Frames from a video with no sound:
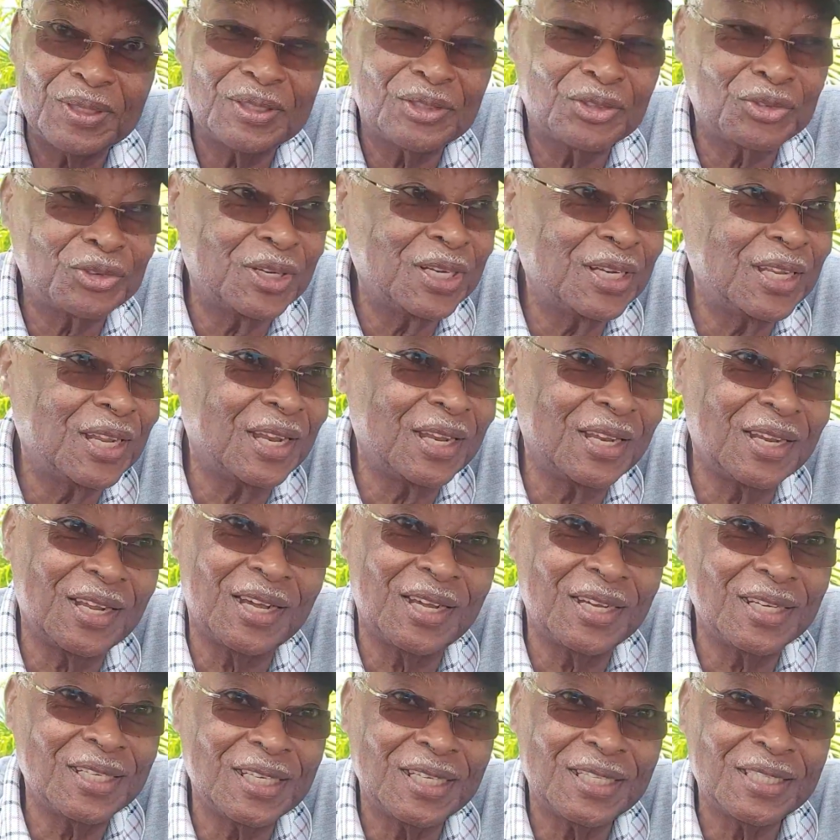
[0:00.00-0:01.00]

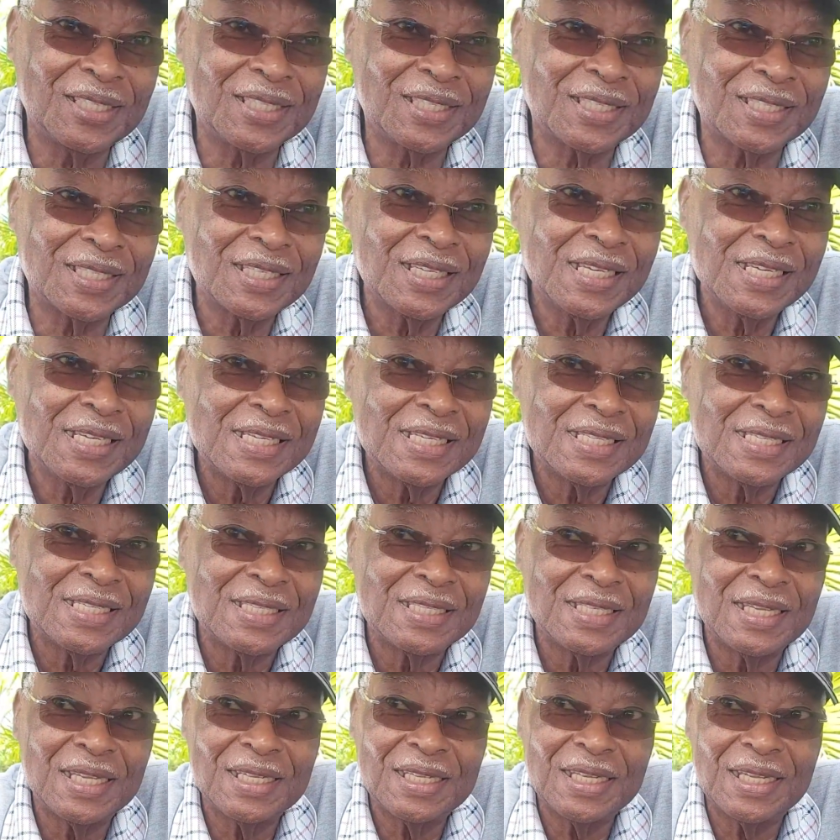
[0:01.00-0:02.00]
Trinidadians,
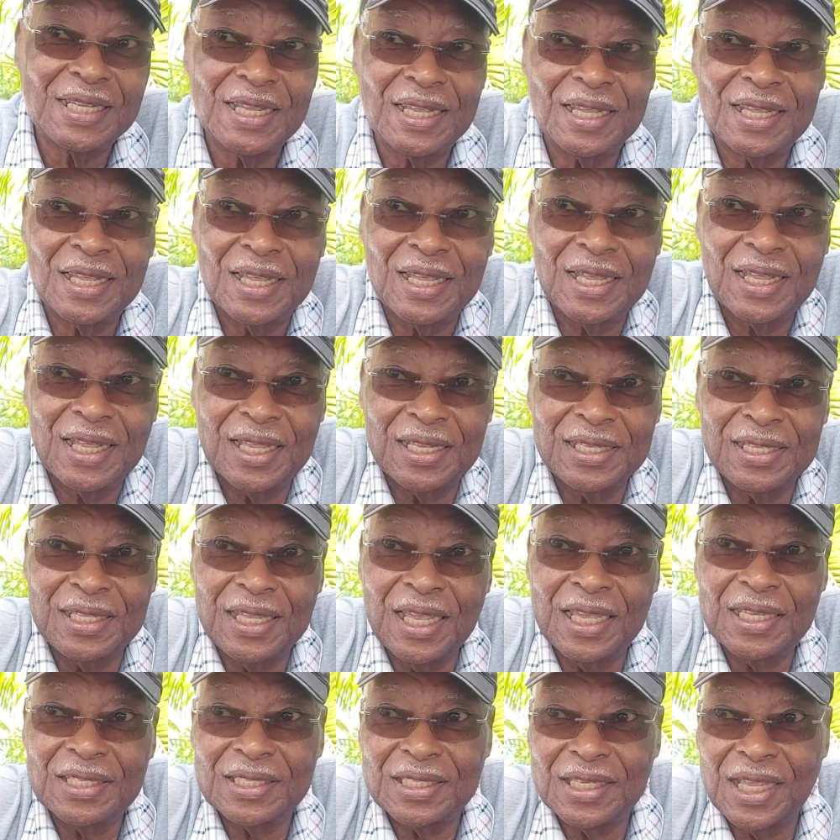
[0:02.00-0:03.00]

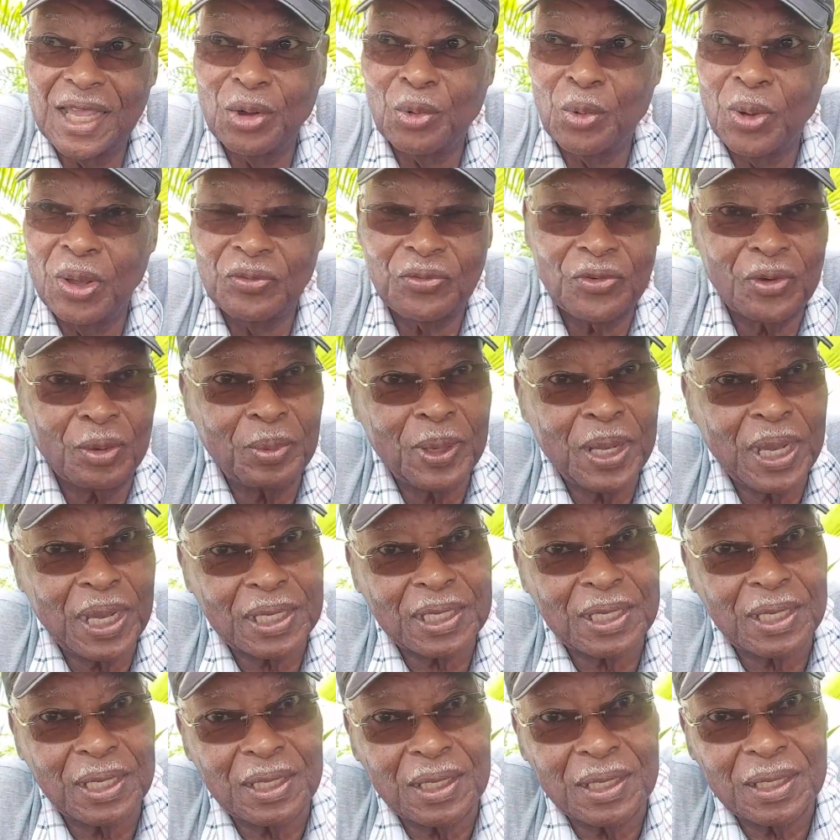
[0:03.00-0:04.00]
they stay away from
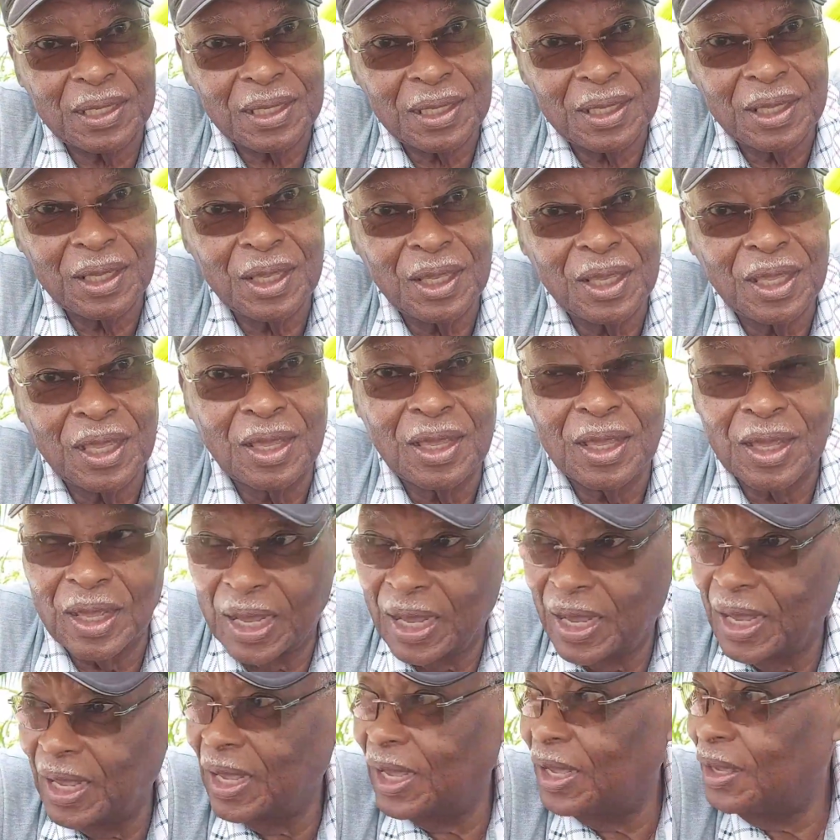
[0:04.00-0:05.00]
hockey.
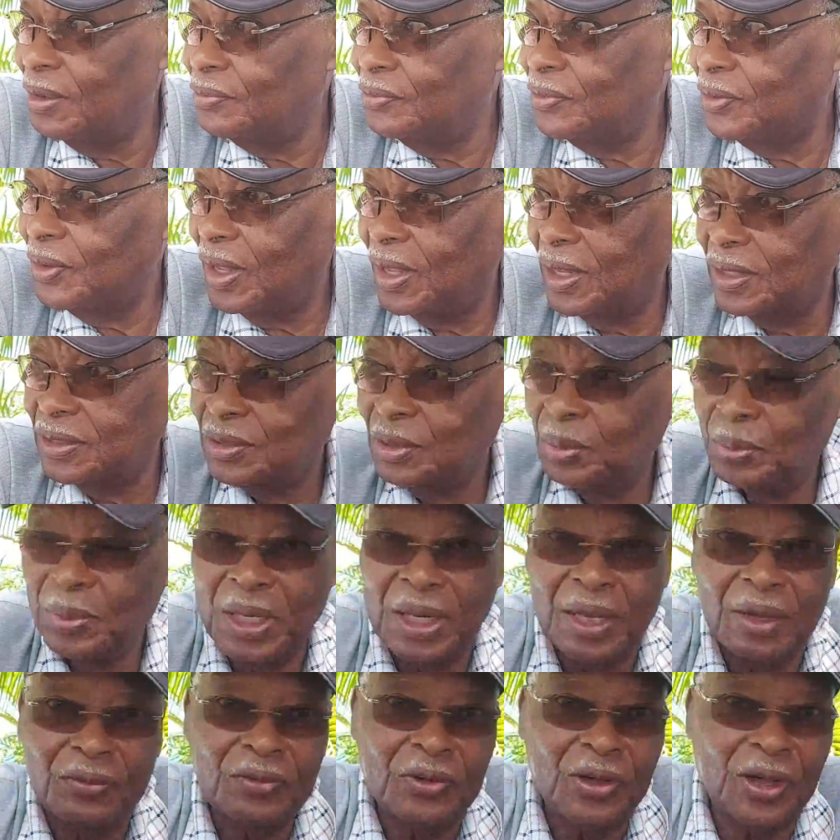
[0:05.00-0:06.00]
I have, as a
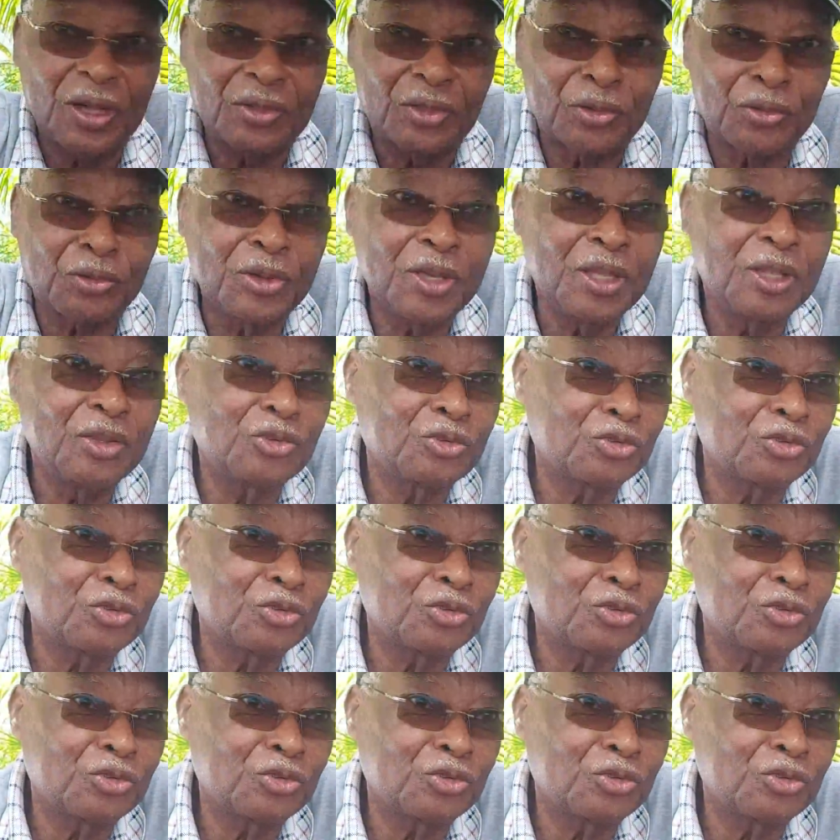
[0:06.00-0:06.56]
matter of fact, 3